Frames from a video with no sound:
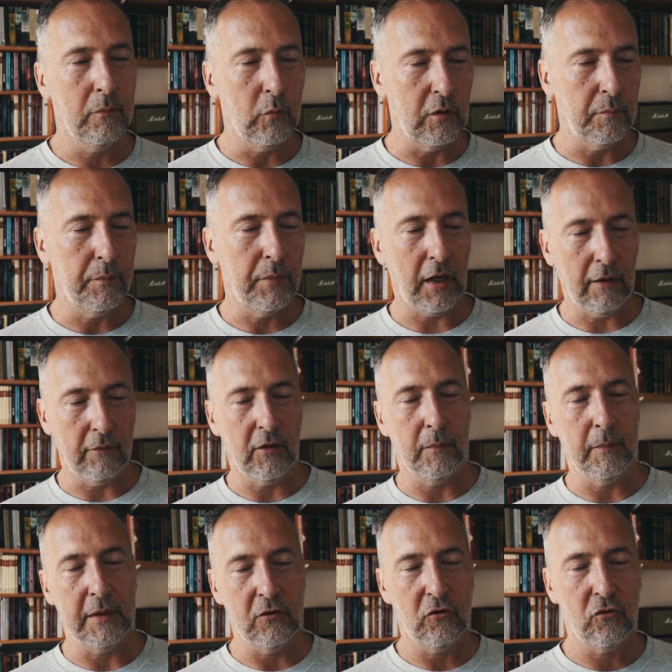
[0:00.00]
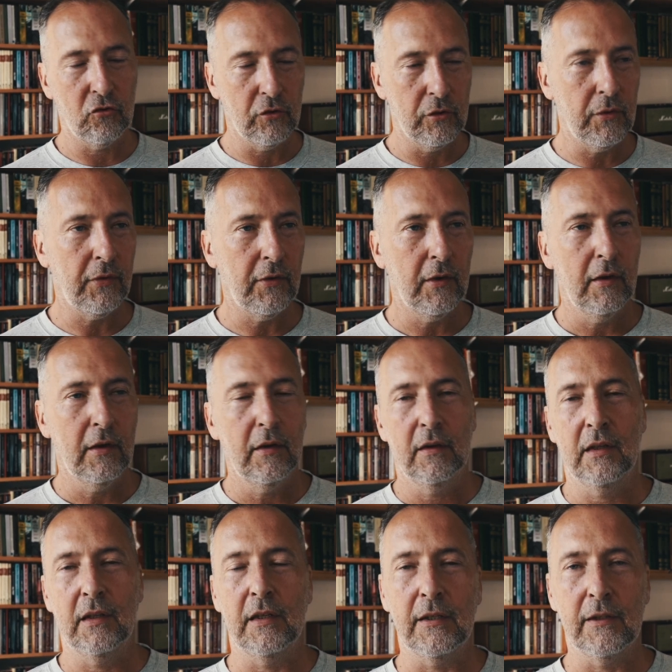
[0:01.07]
Pravda means truth,
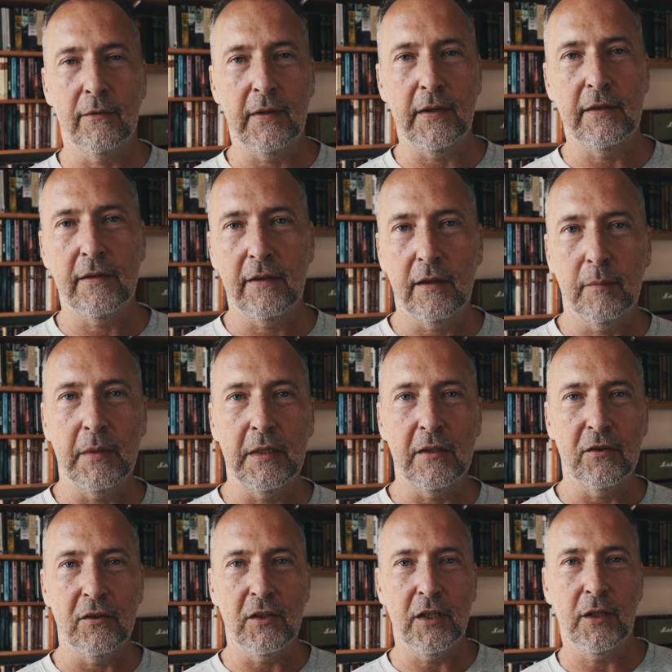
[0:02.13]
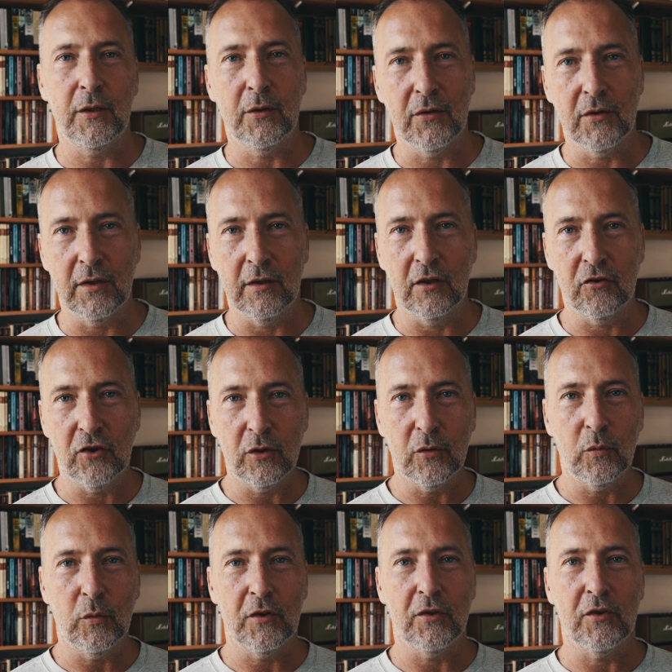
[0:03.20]
and Izvestia means news. And the joke
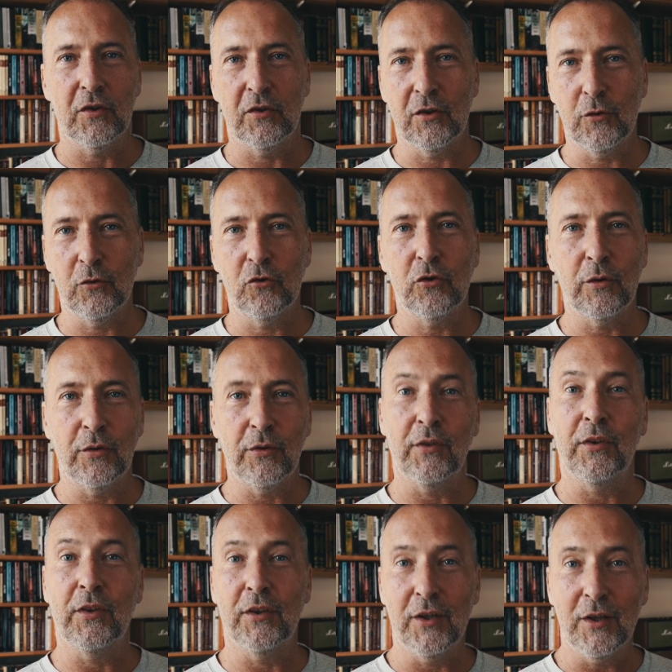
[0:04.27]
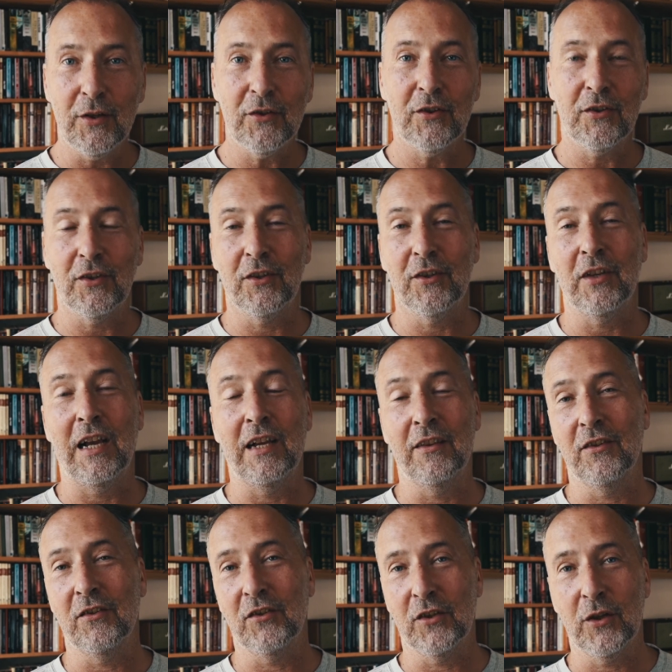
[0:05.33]
was there's no truth in the news, and,
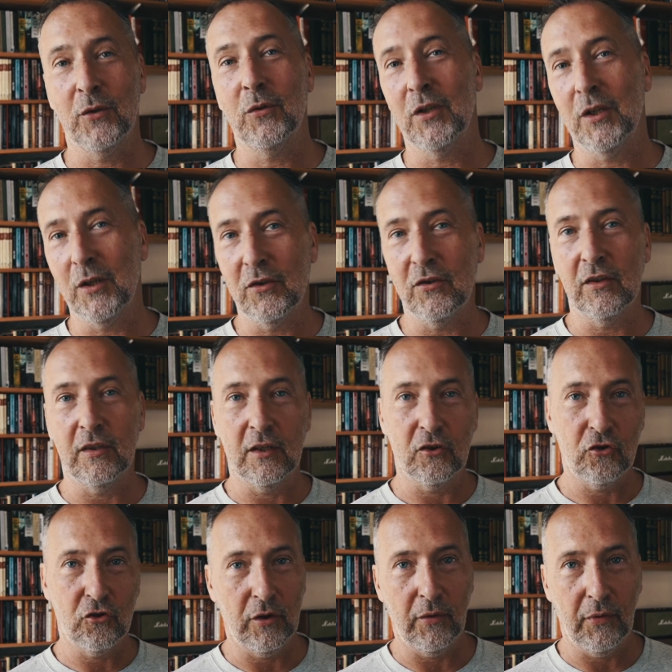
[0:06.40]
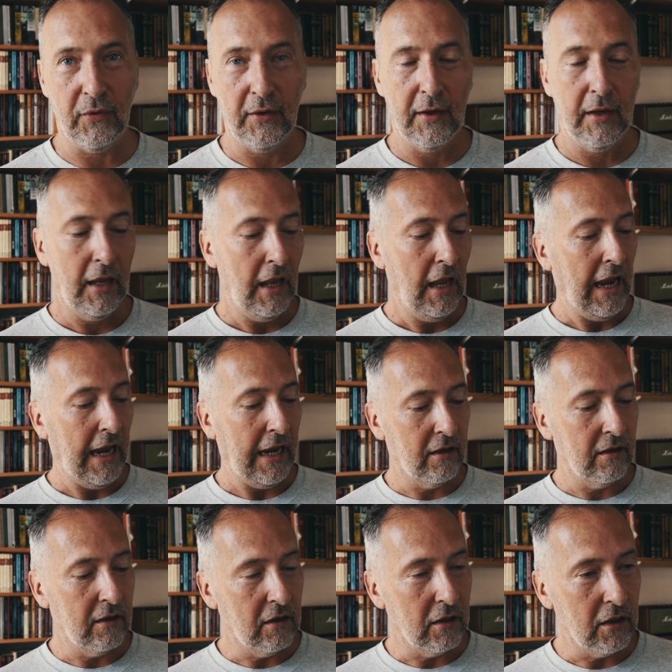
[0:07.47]
there's no news in the truth.
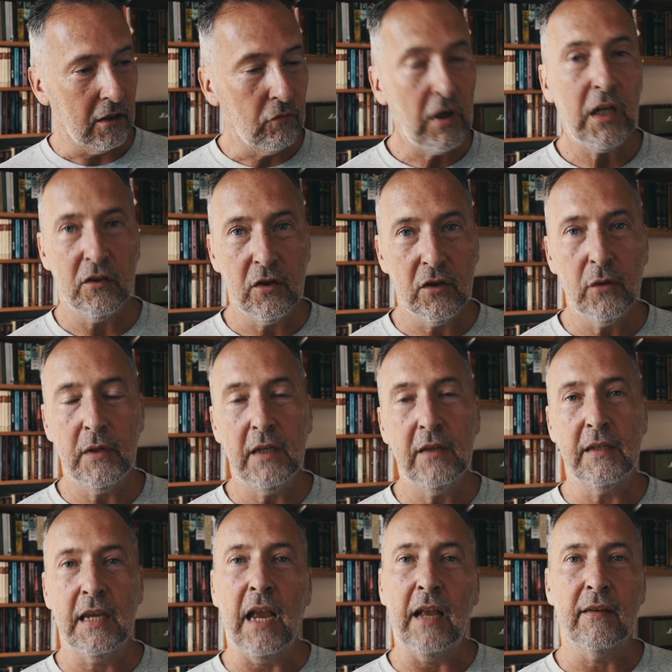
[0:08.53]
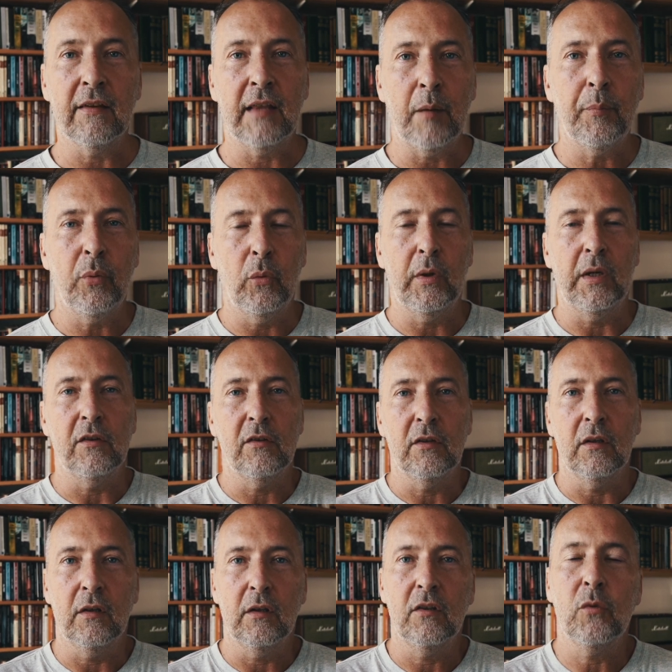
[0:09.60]
And you really do need to get to that point
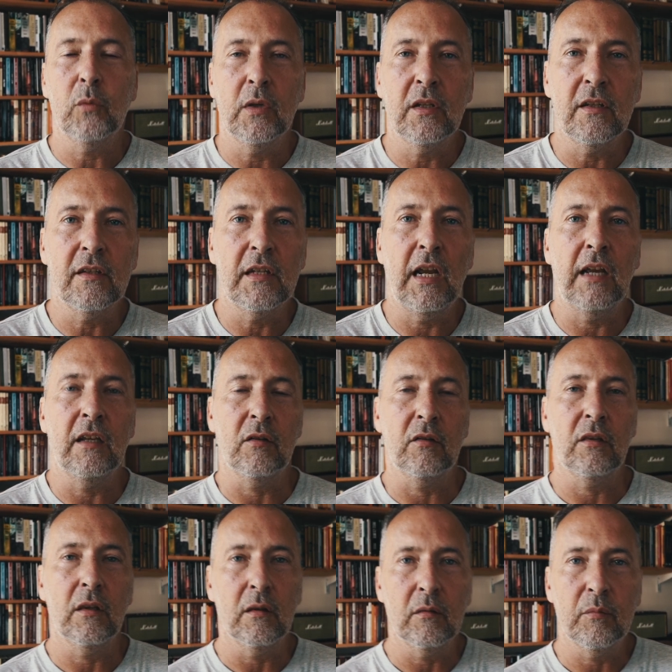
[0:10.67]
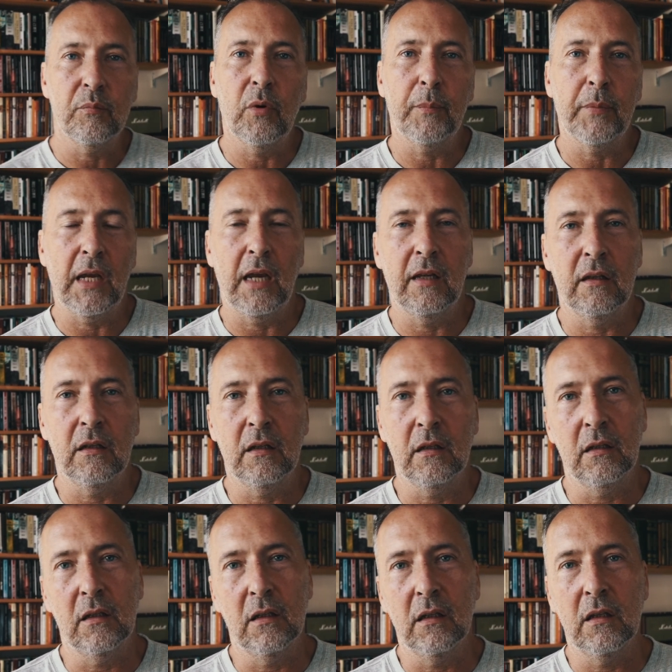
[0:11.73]
uh, to understand the propaganda
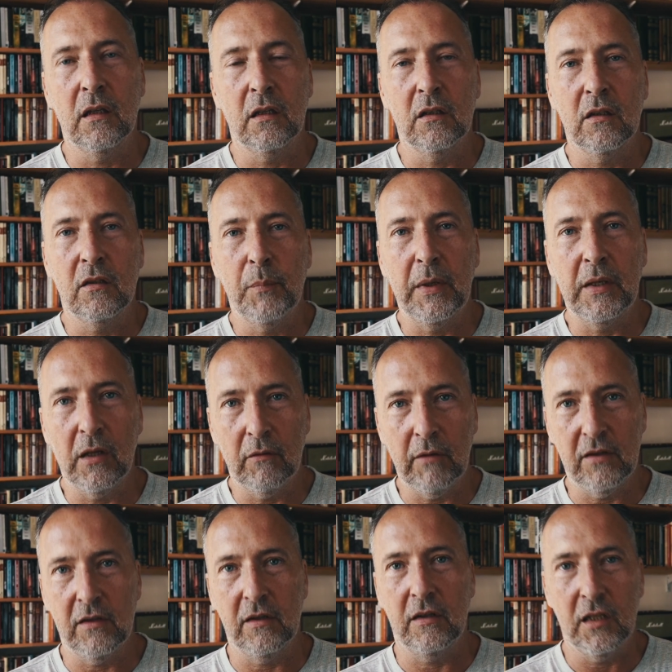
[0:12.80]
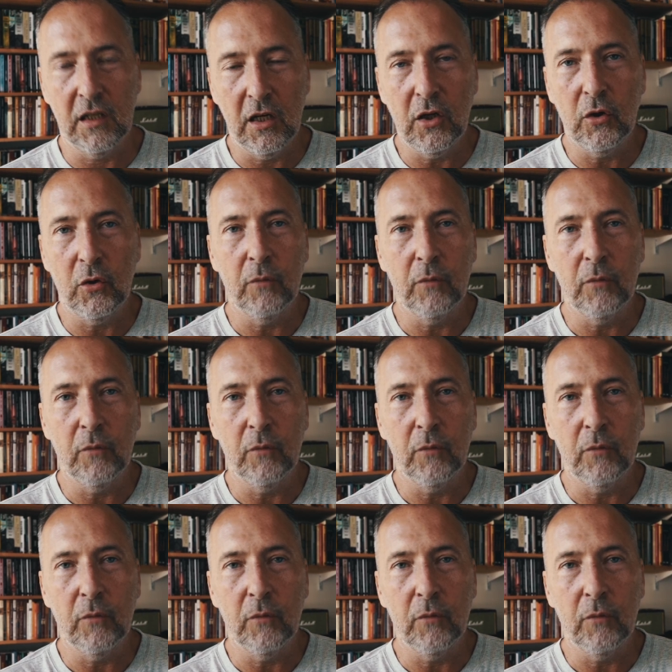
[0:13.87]
that, that's being directed at you.